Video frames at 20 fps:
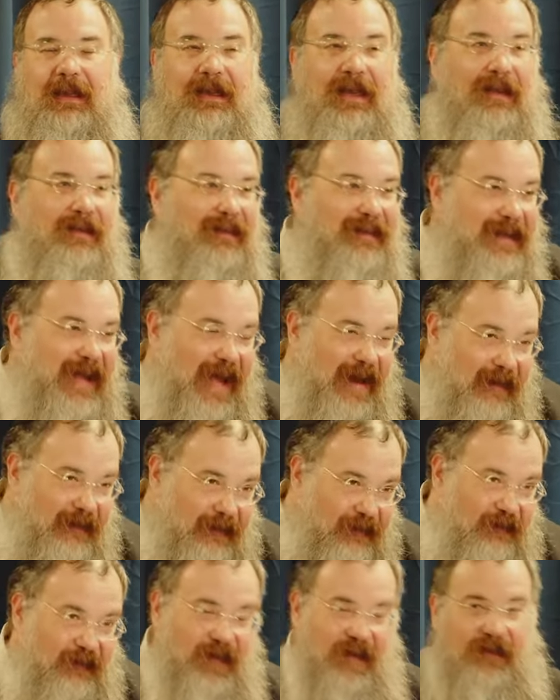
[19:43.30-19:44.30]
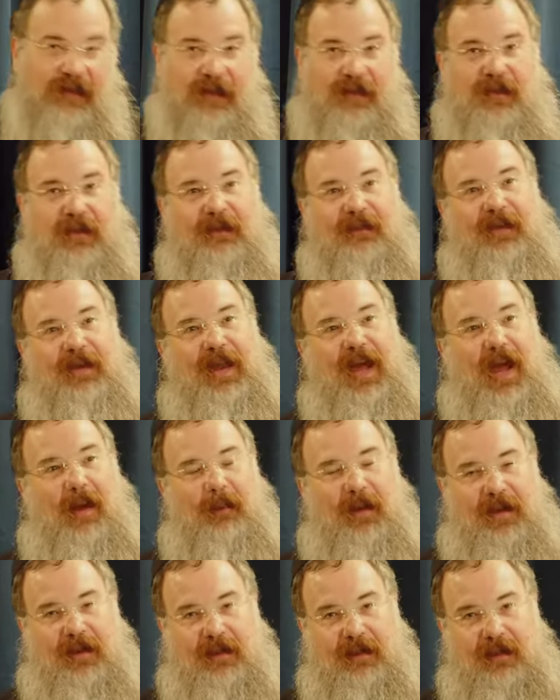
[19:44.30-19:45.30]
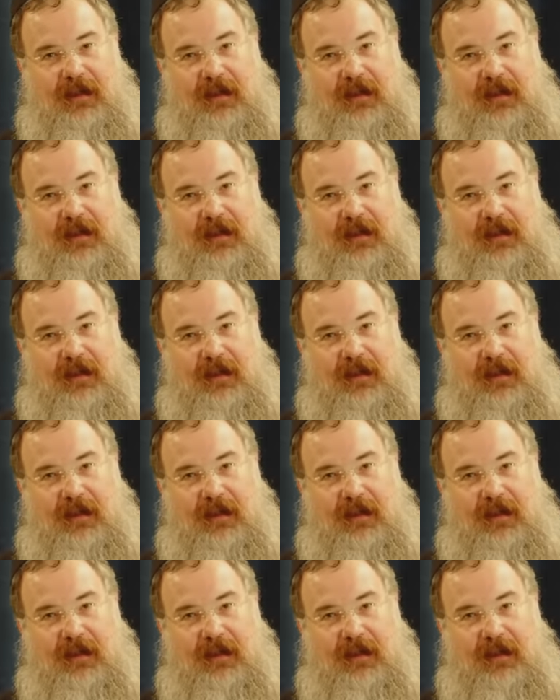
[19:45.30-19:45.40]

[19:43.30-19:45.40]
that's not a physical phenomenon